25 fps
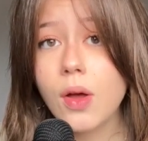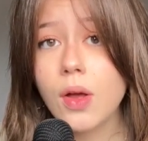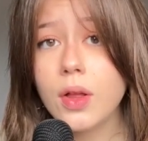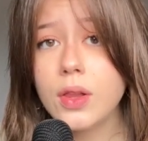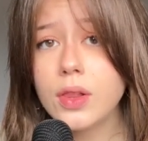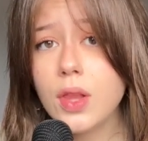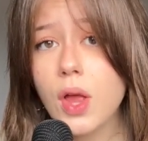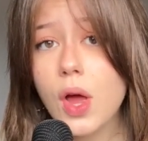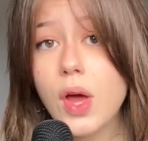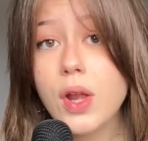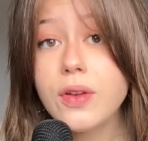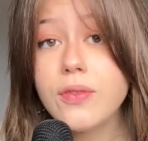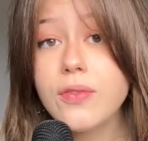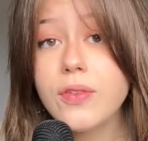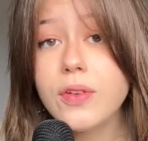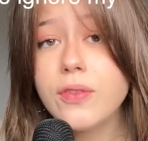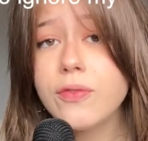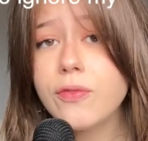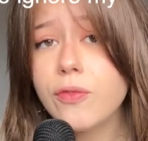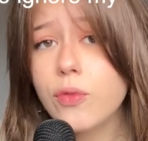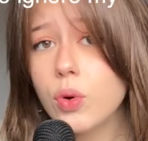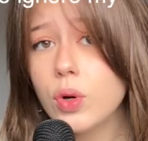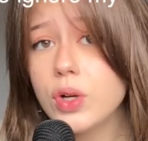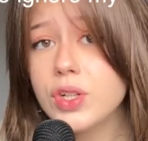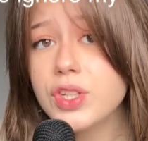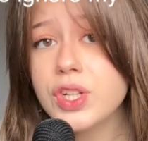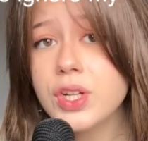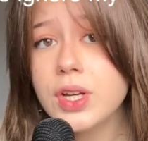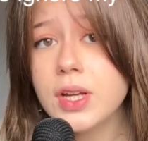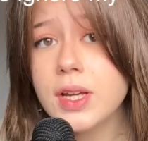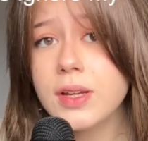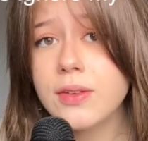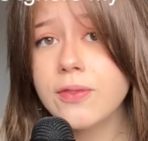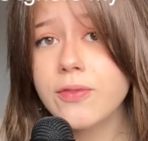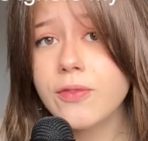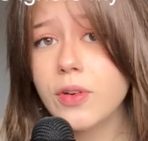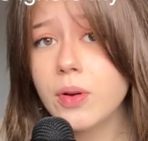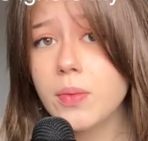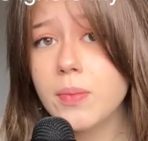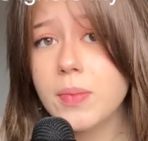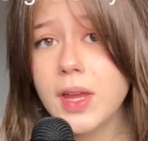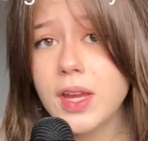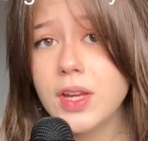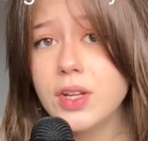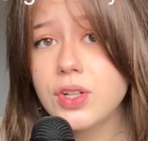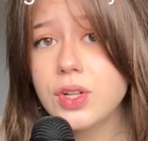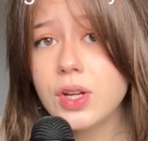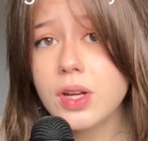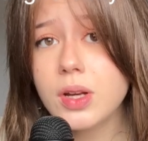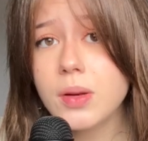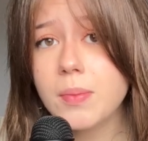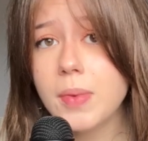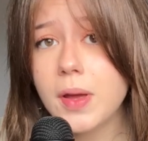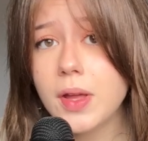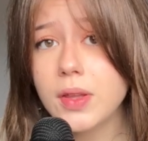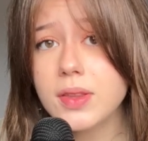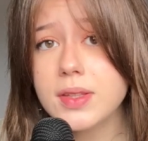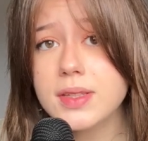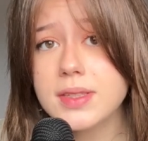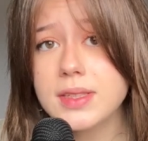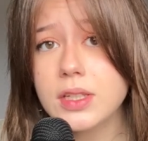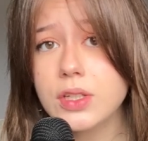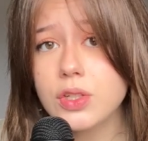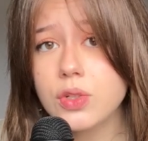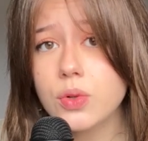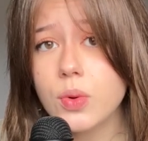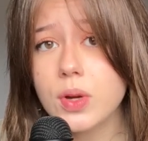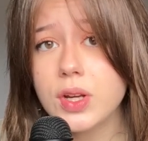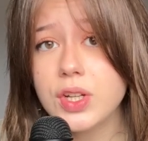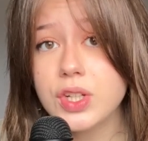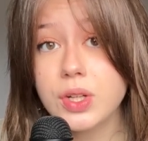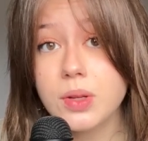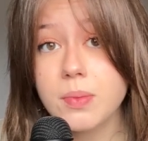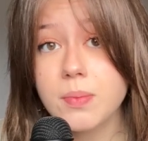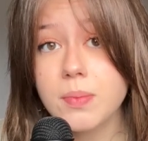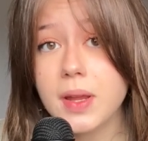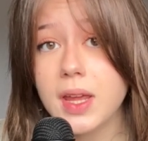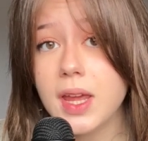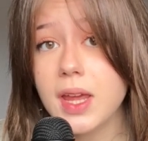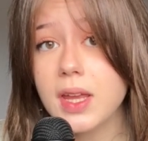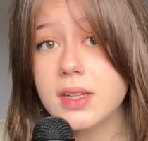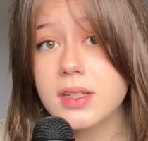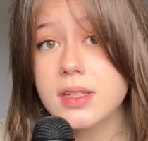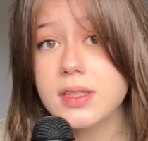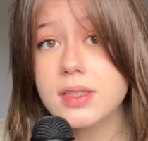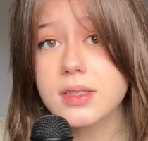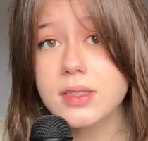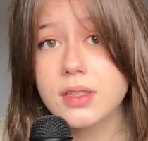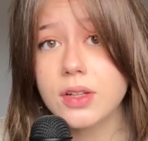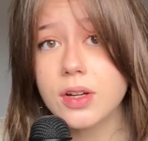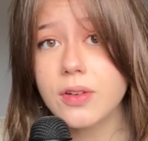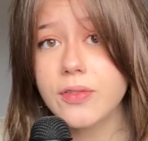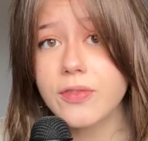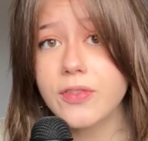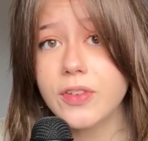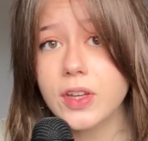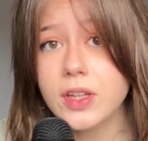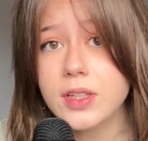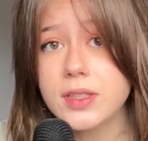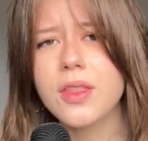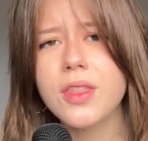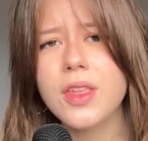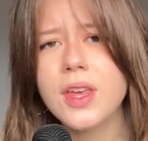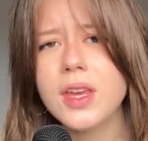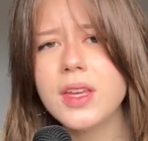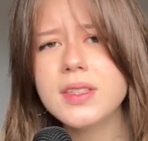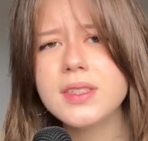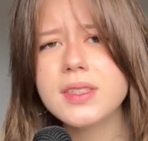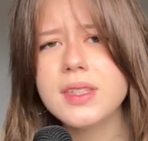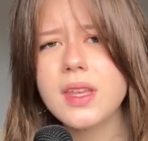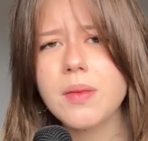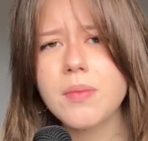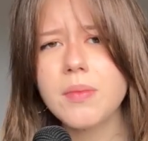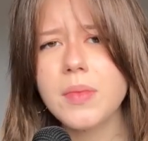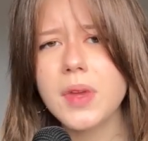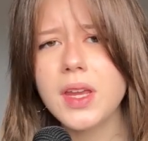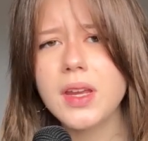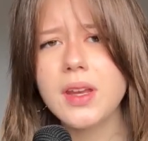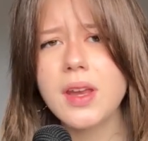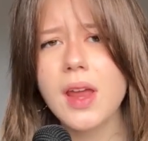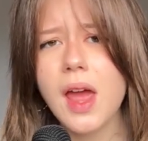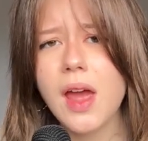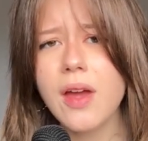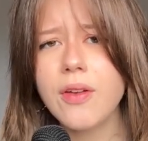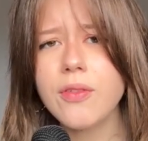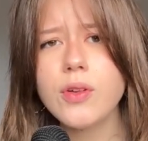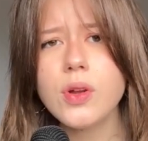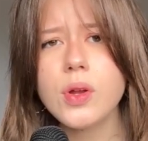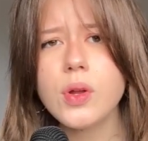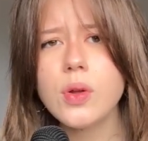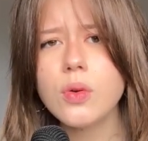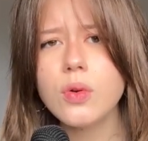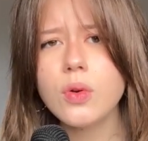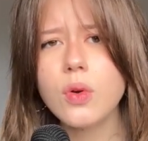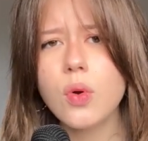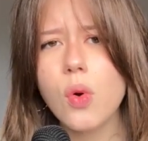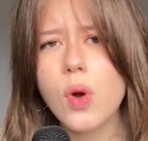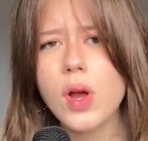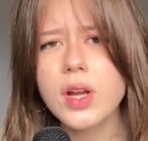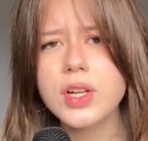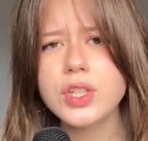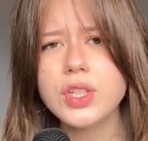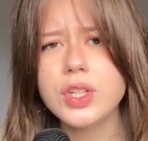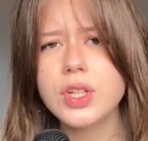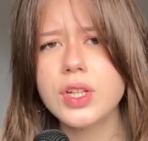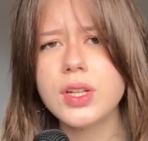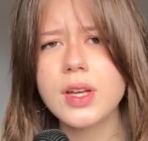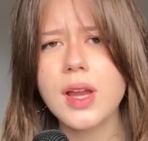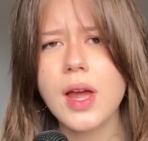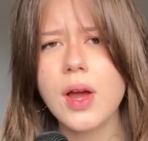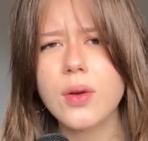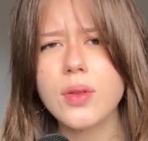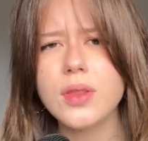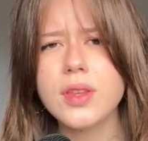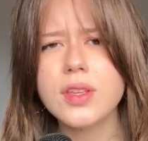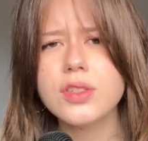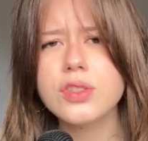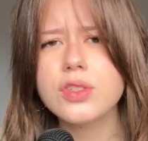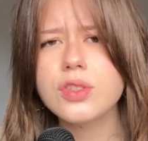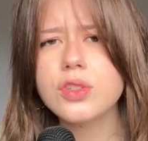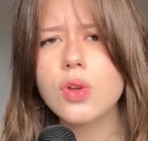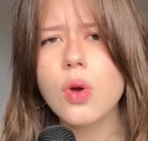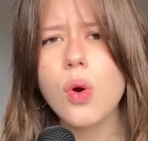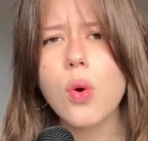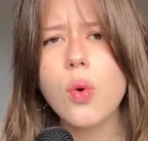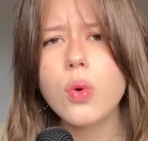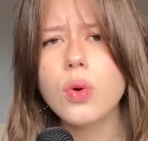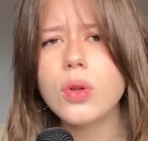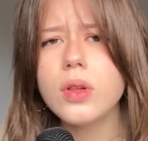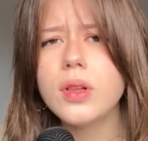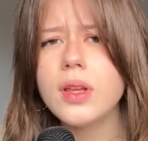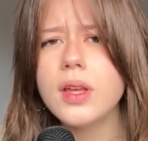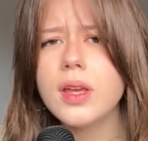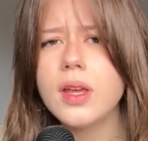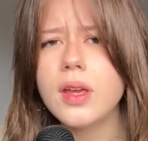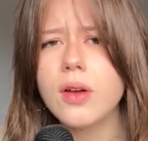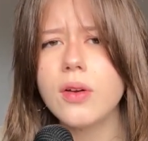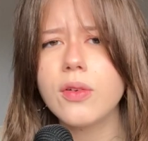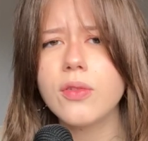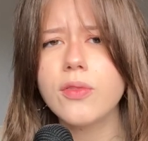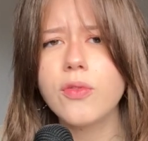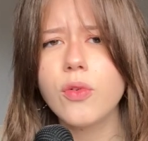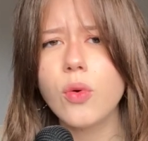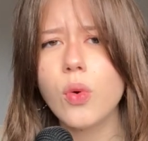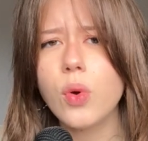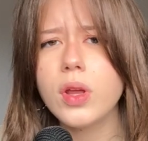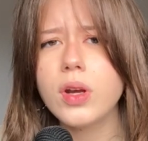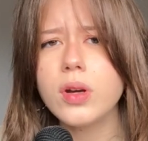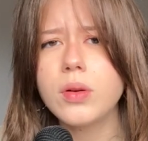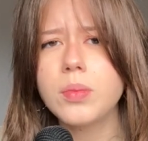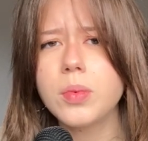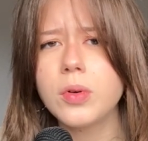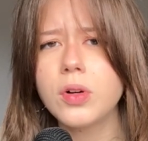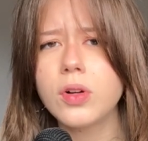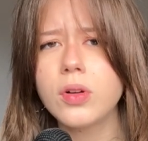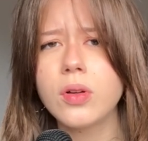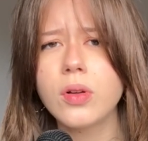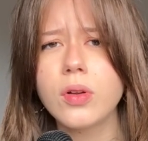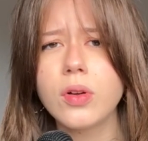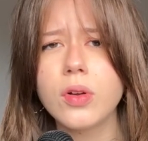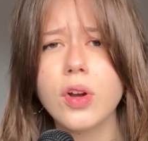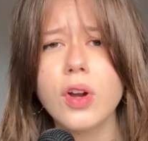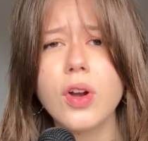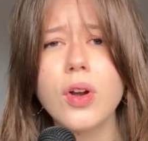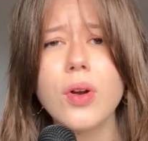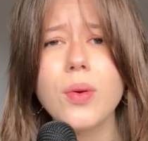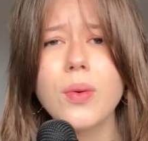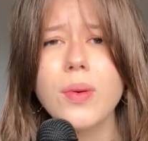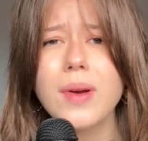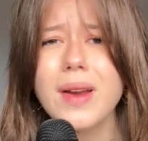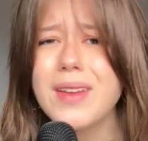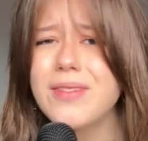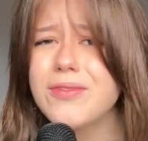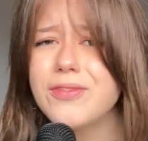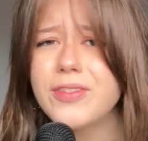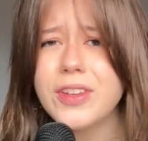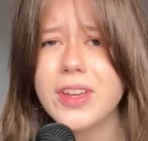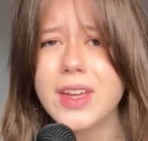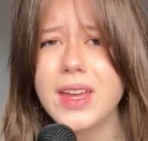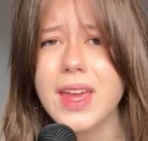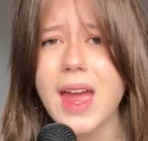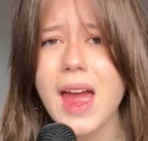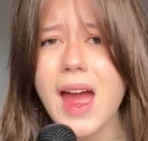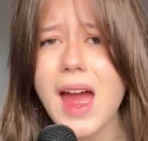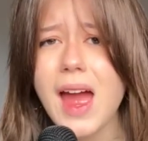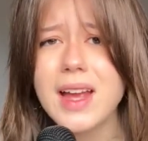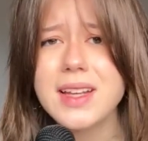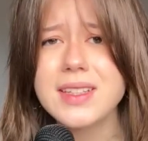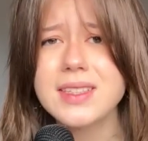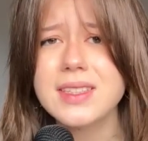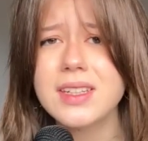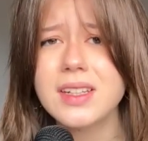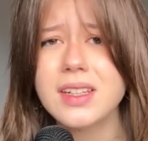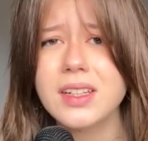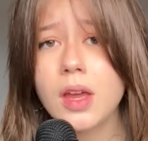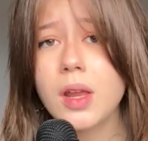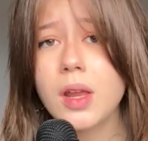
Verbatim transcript: a lot of unfortunate information about the situation began to surface. Things that made everyone question how this totally avoidable, horrific accident